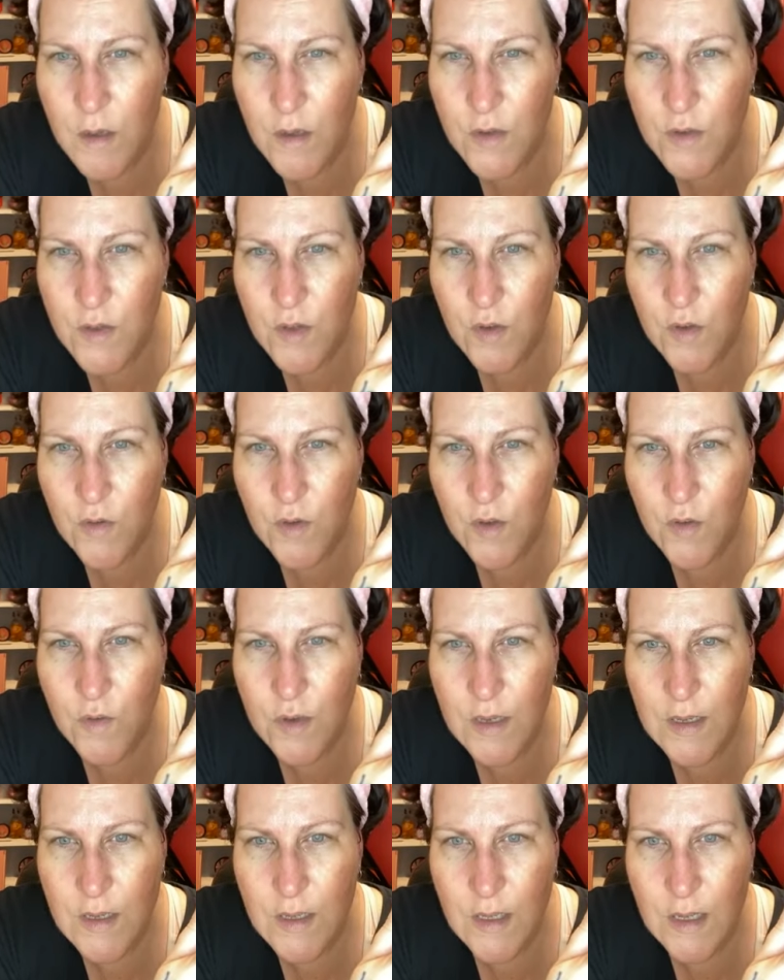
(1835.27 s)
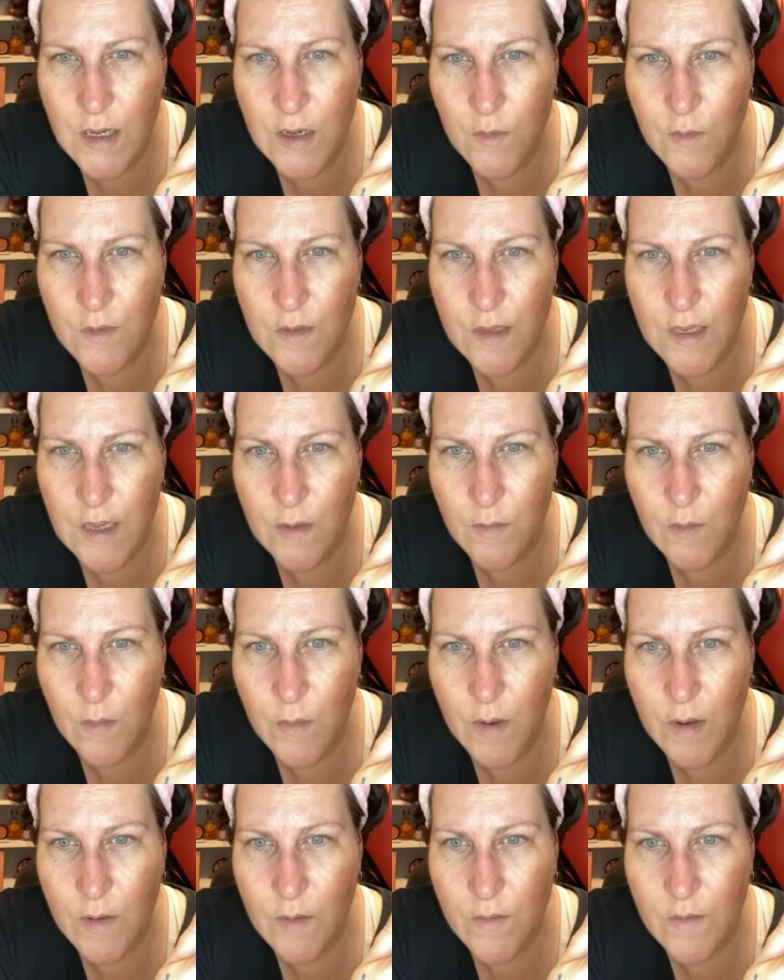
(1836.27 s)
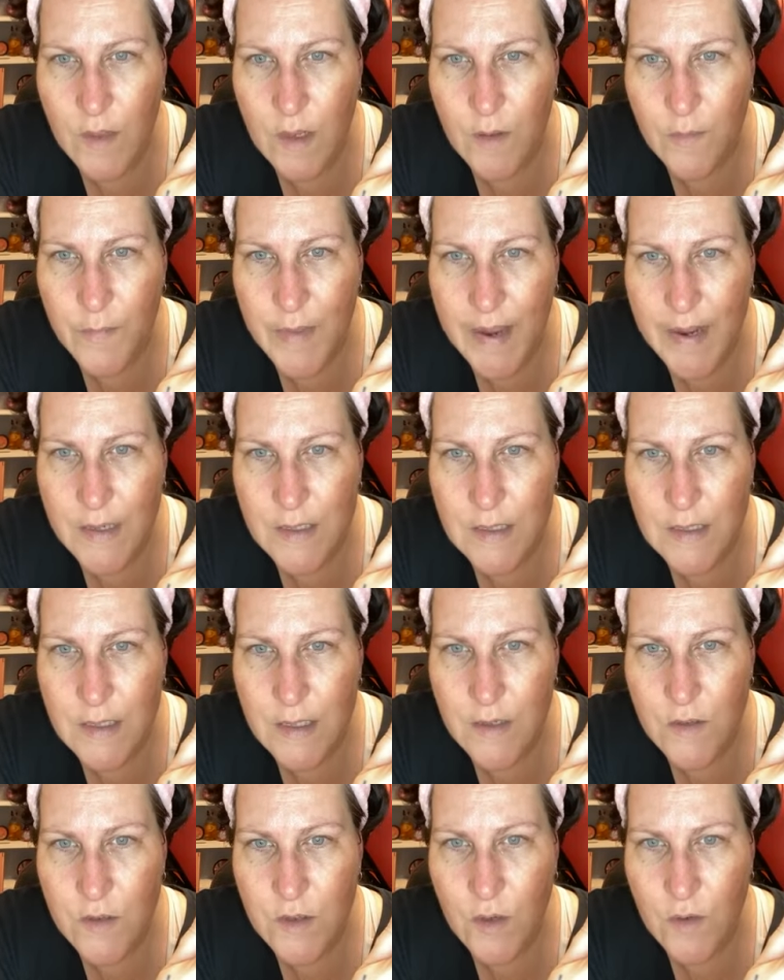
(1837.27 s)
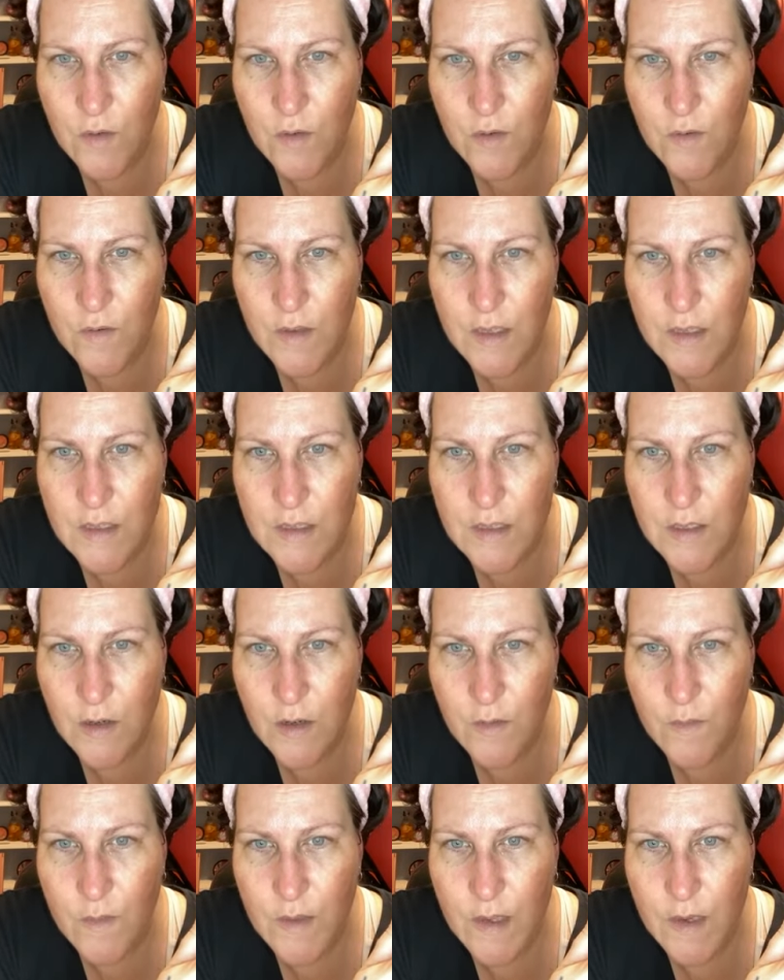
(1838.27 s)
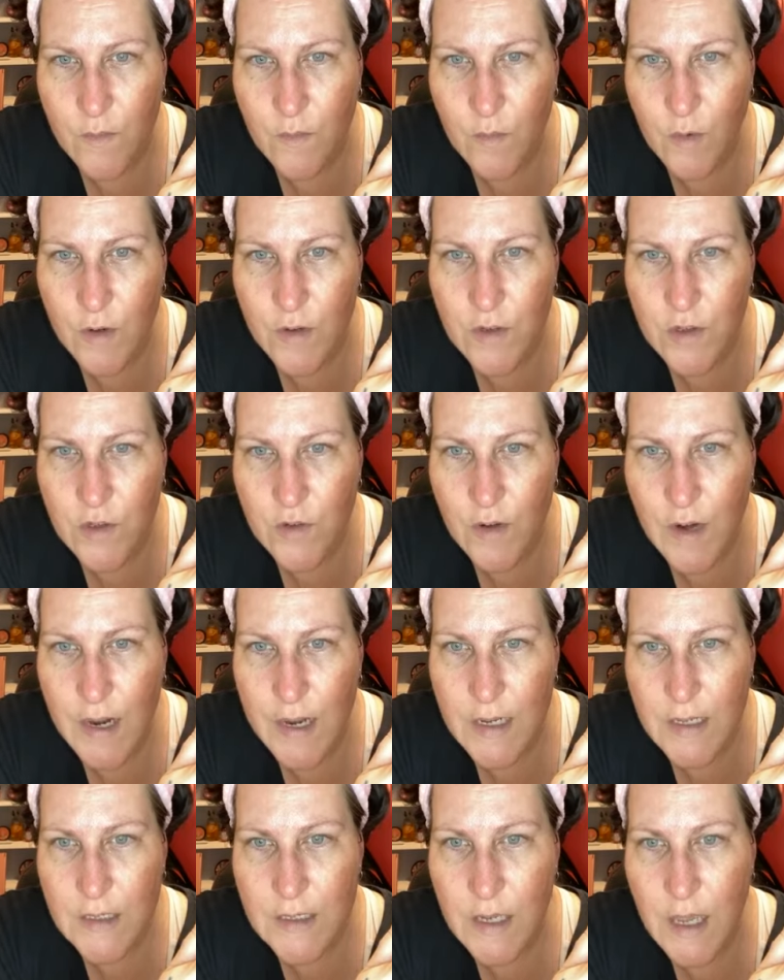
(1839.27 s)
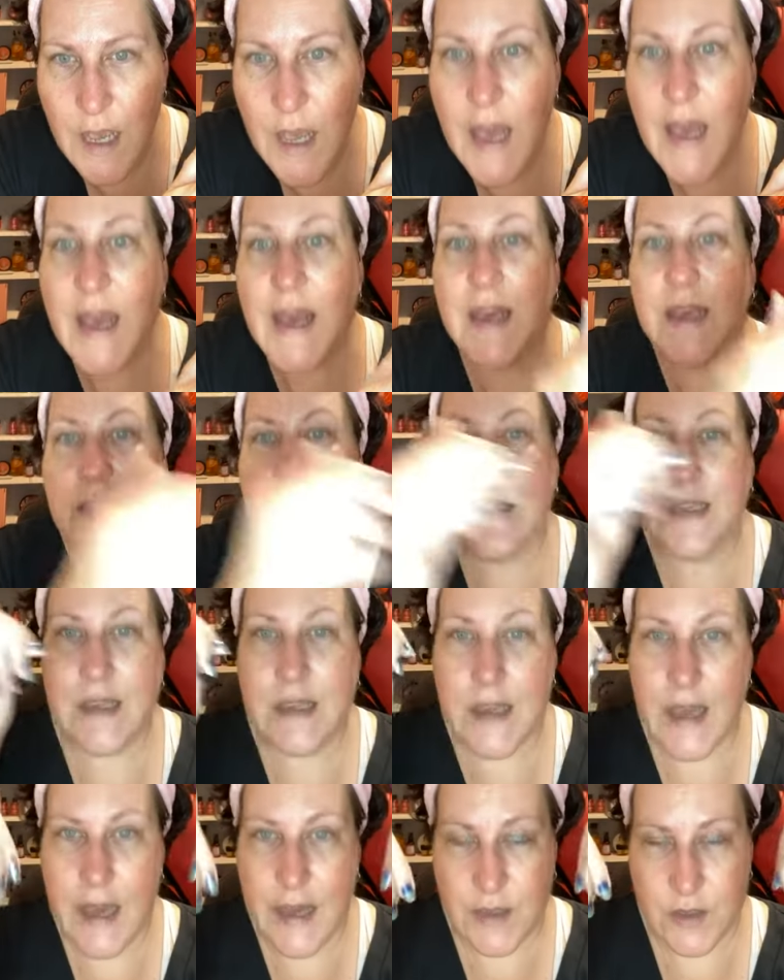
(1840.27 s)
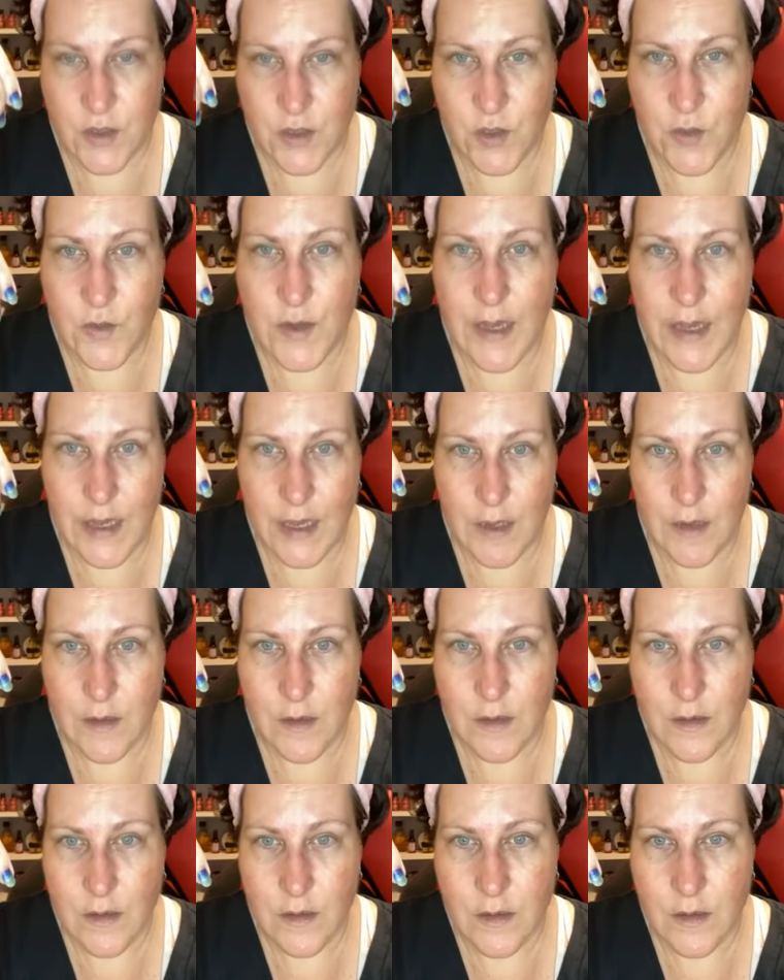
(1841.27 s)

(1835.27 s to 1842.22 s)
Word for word: So you can clean with the Camel Bottle, then mask, then toner, then serum, then moisturize. Yes, you can.